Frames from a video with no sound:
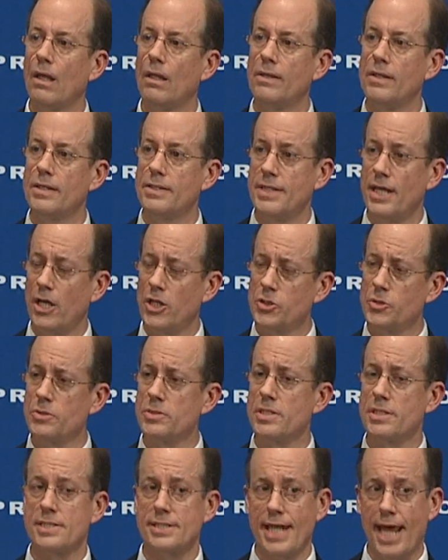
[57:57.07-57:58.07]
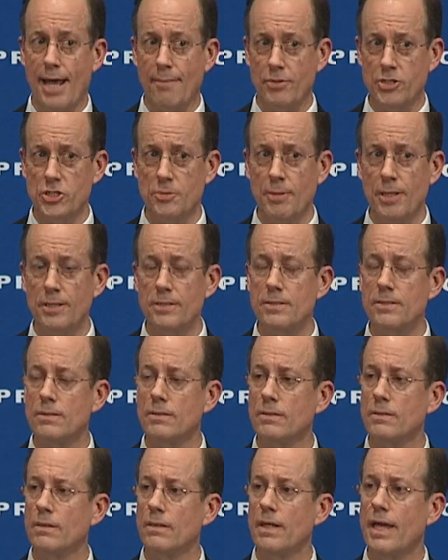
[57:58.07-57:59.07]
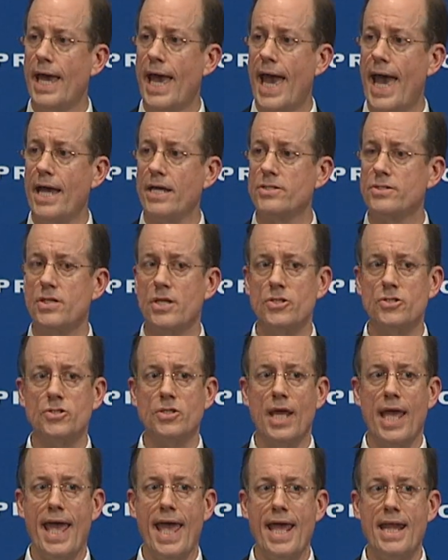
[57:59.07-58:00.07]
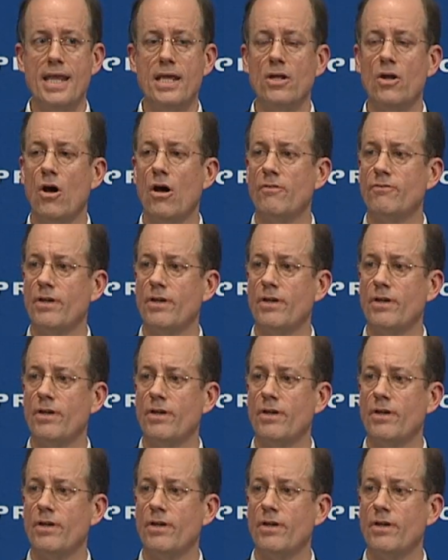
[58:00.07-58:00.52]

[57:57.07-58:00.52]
the intelligence establishment access to any and all